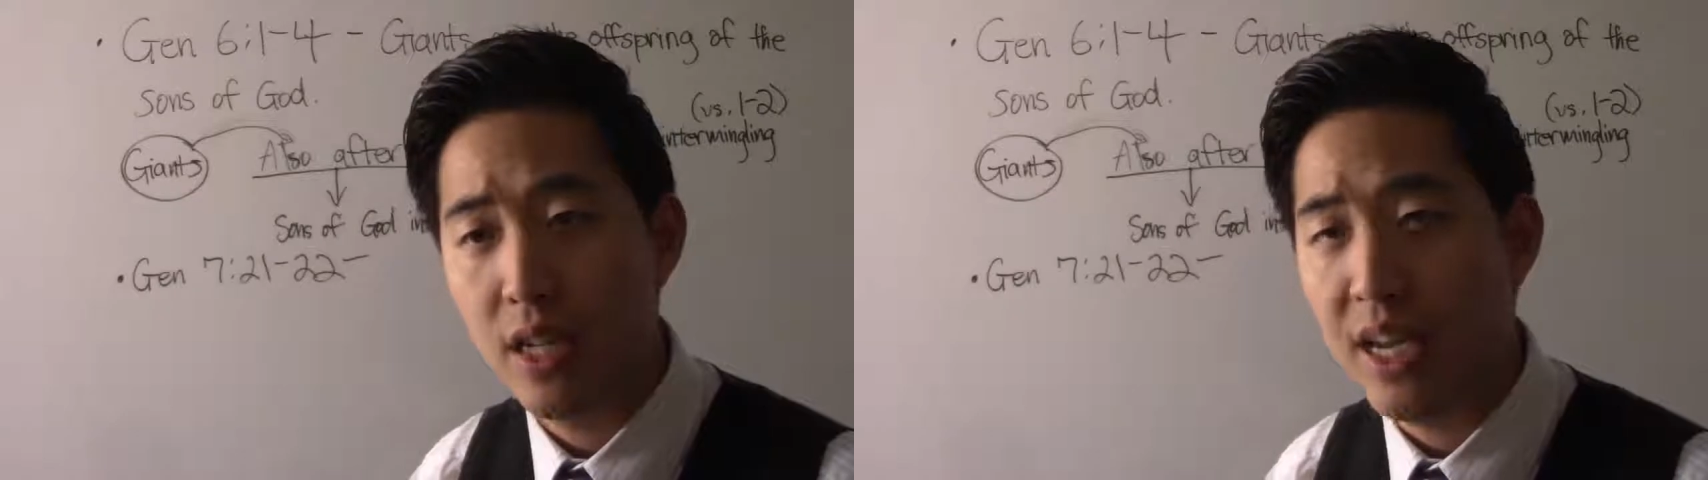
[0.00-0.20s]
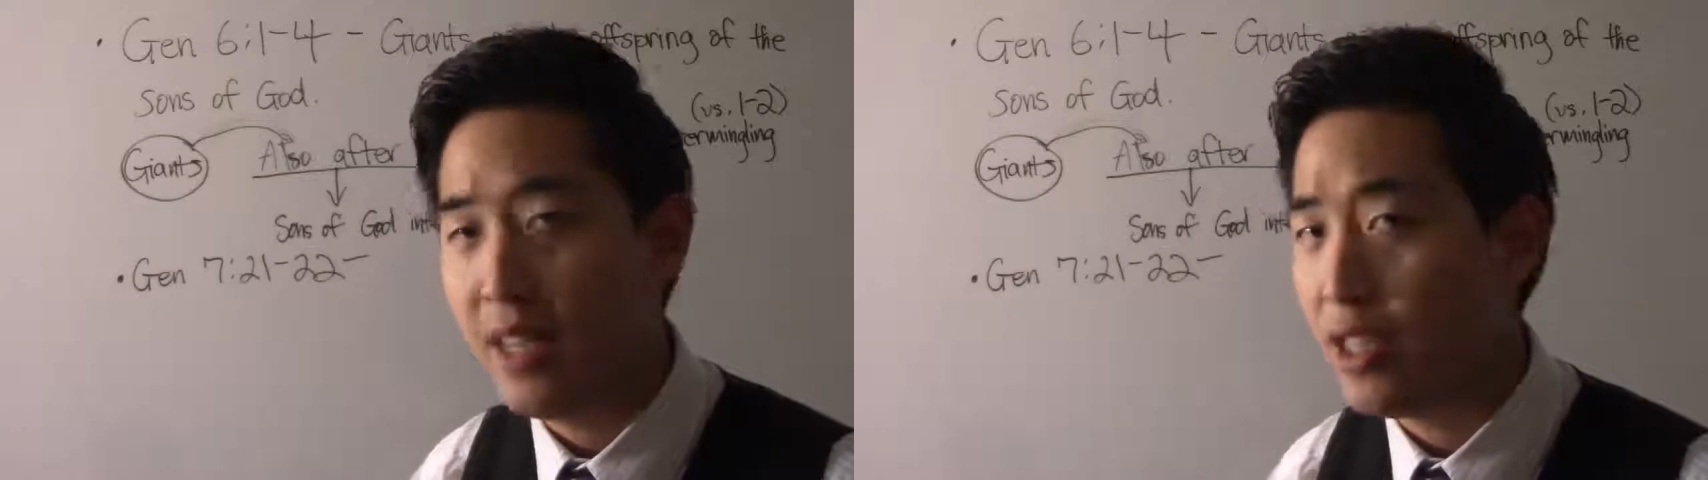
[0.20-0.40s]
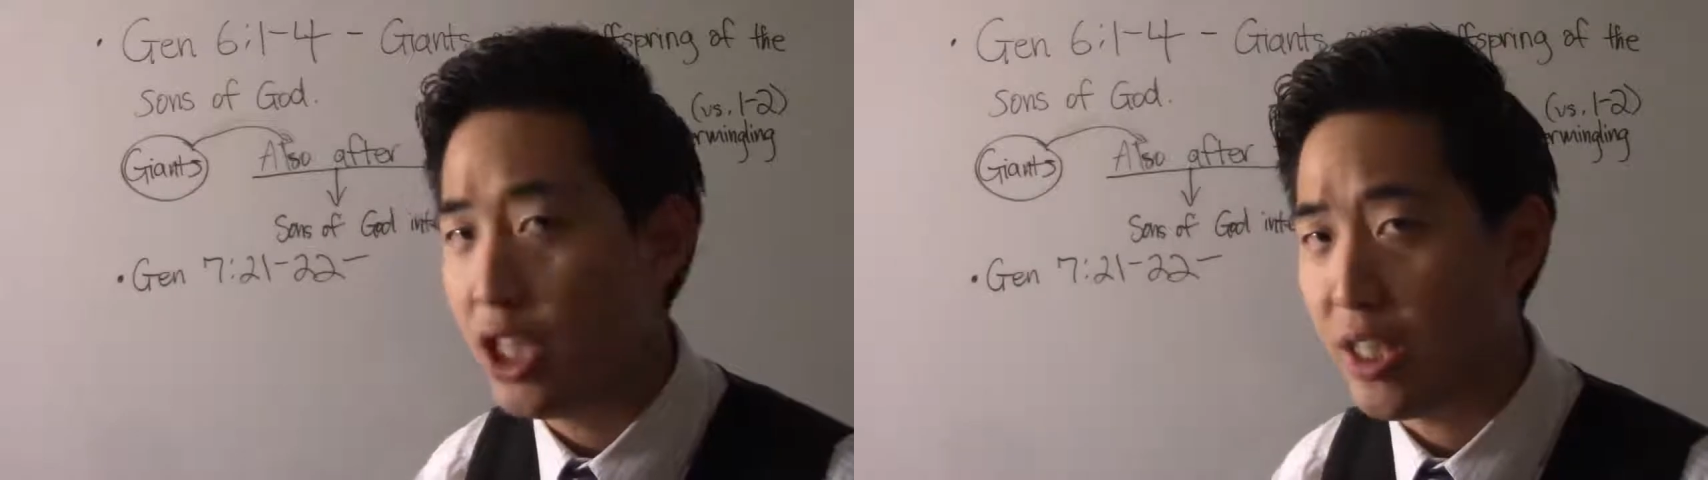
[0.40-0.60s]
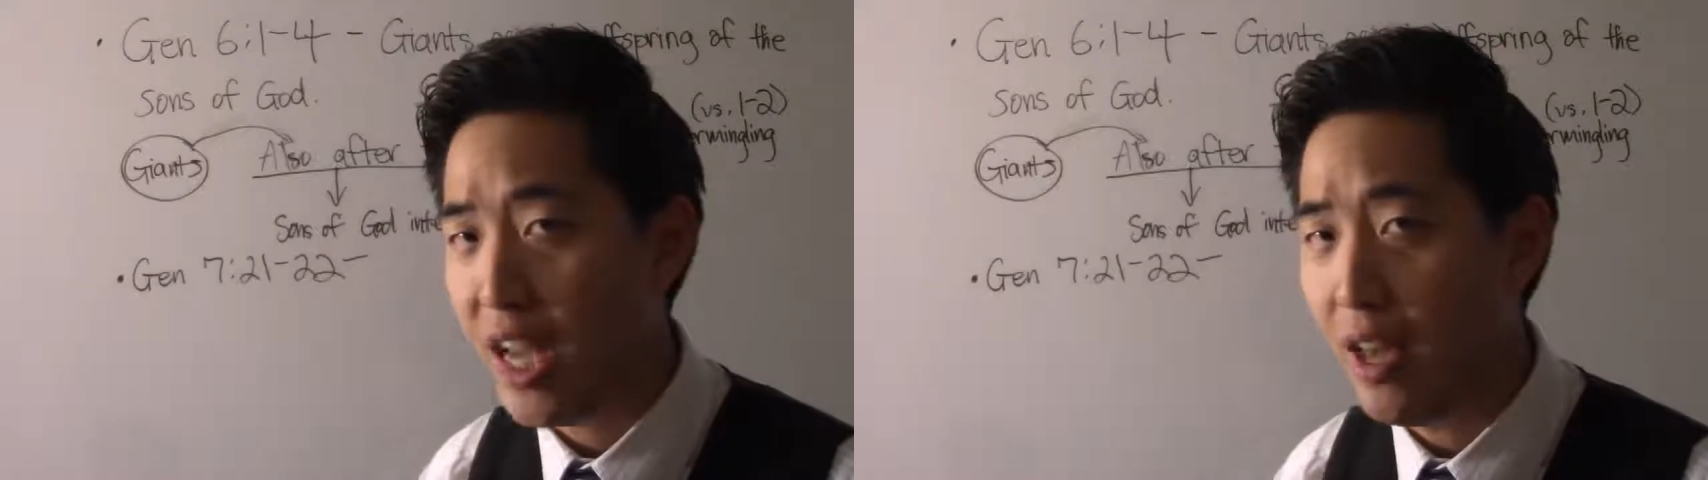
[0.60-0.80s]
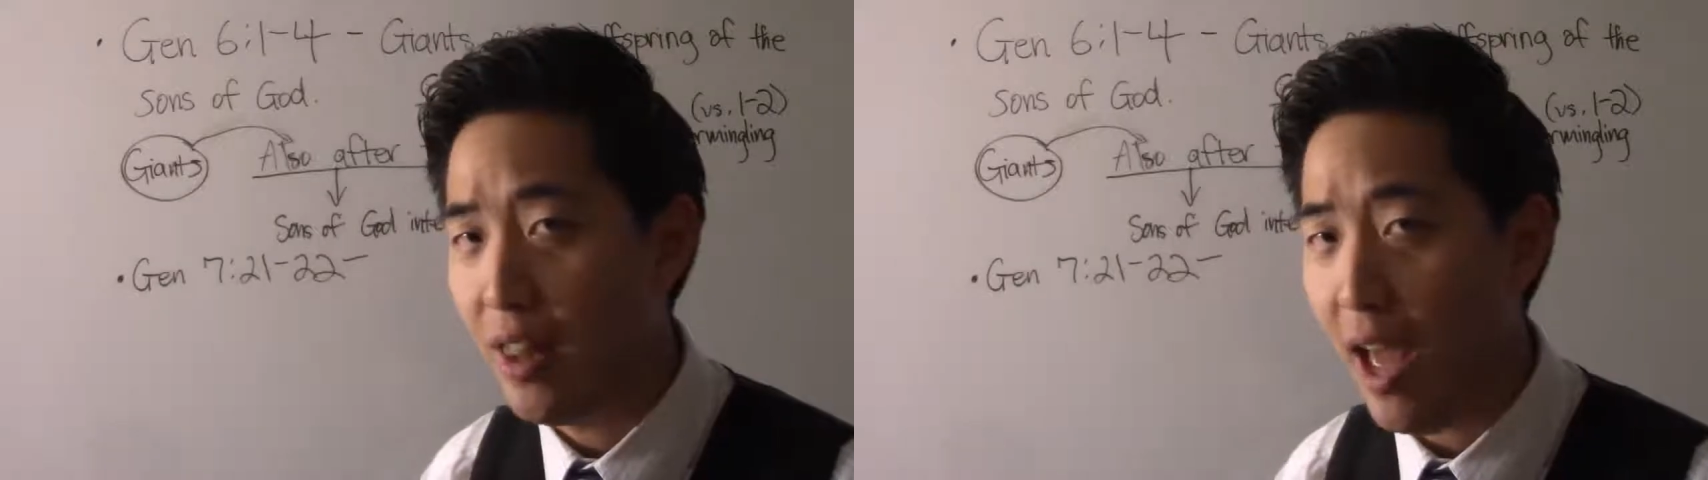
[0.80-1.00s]
It didn't just
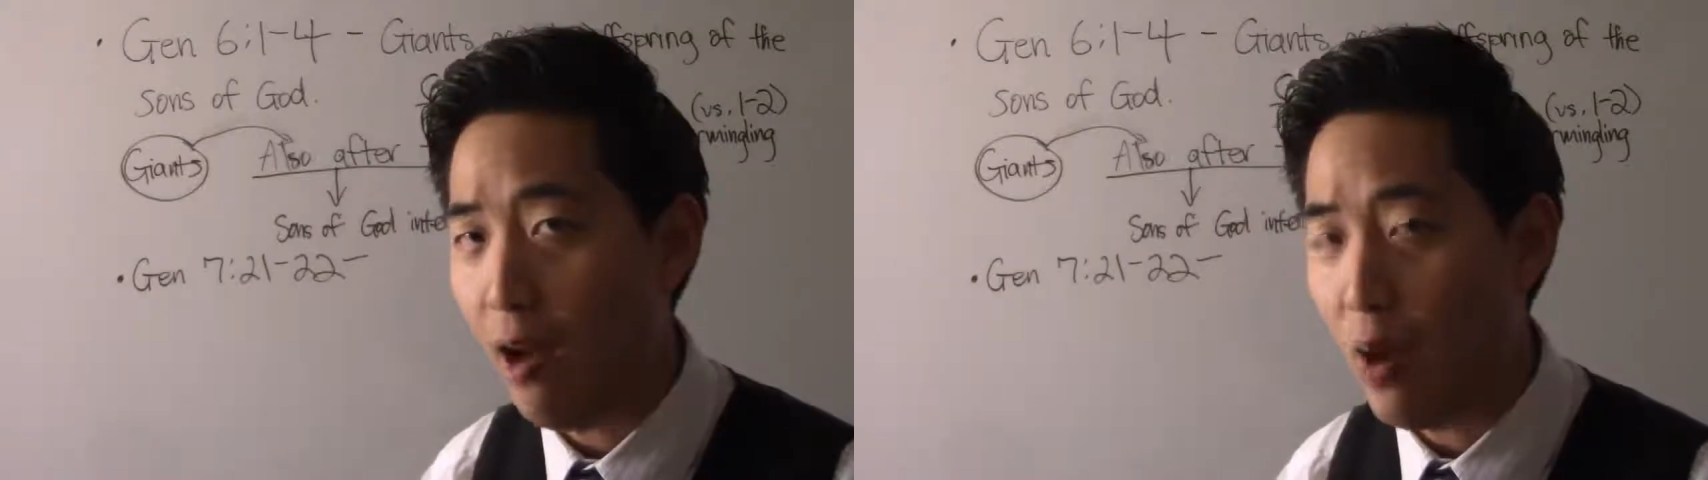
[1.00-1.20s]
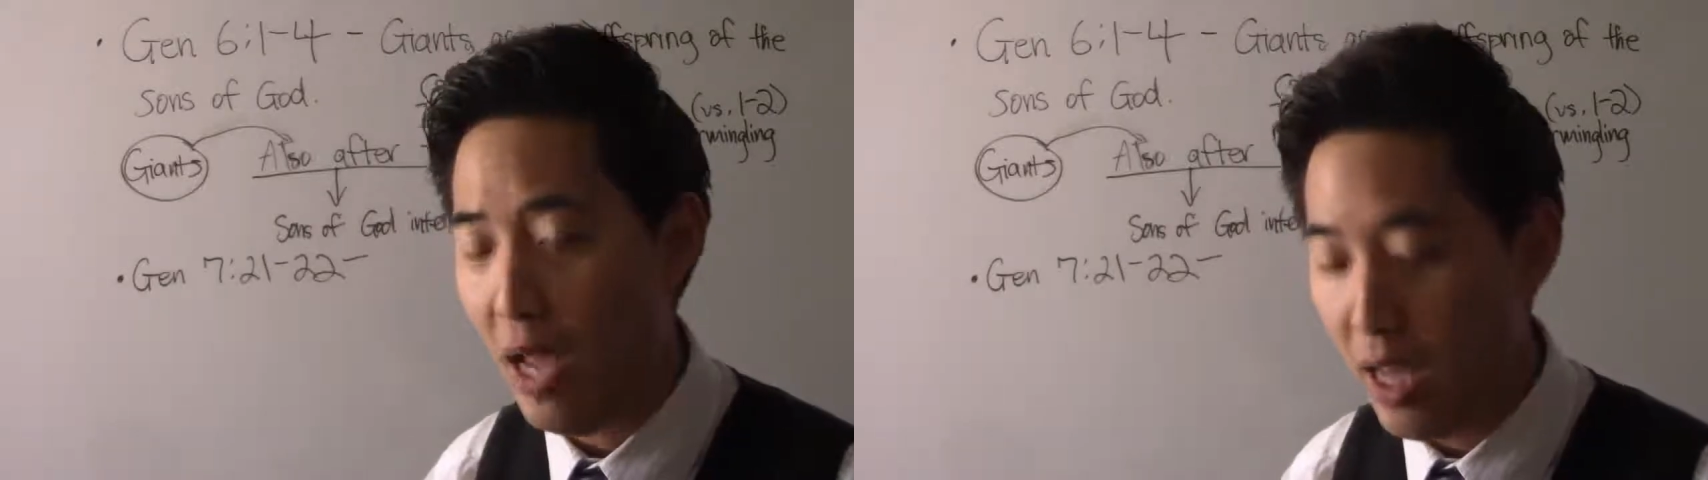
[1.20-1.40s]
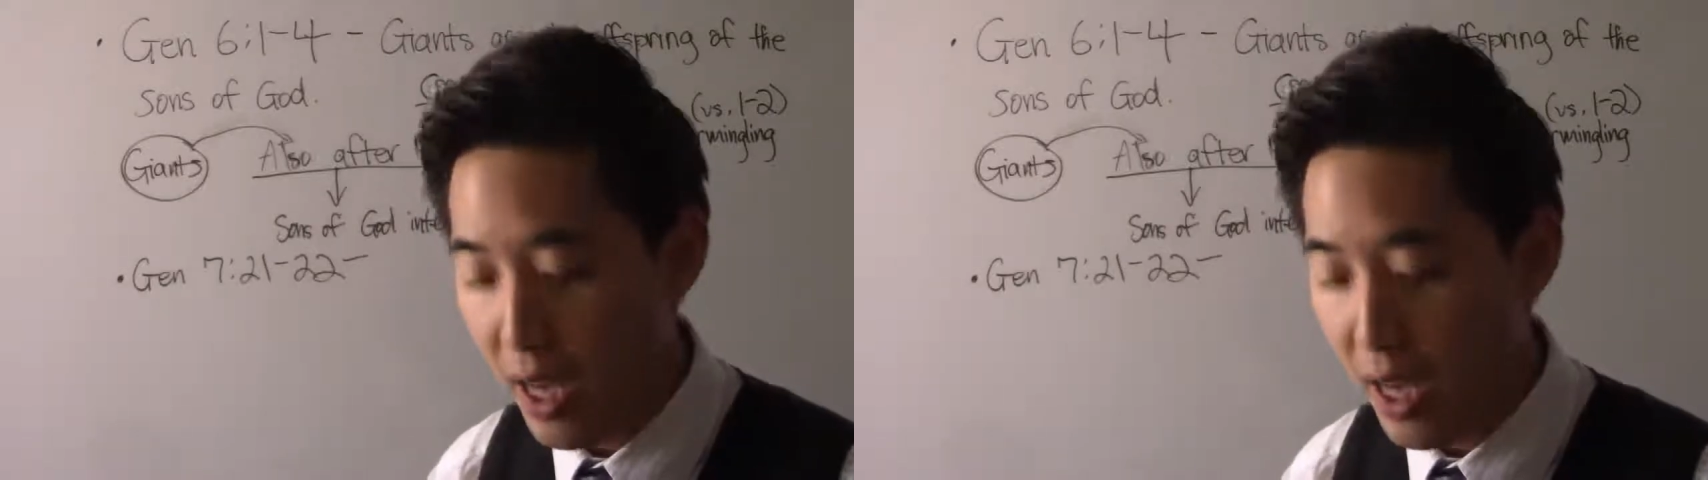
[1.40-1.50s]
say it that way.